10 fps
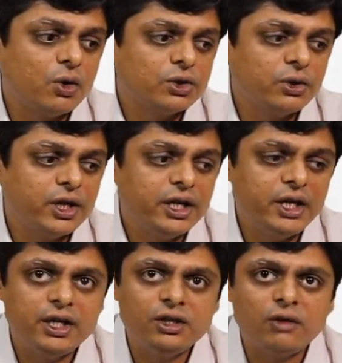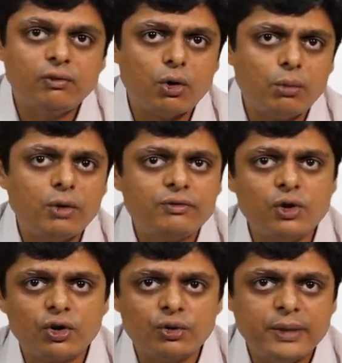authority in the form of
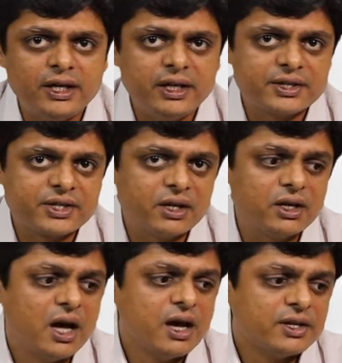documentation,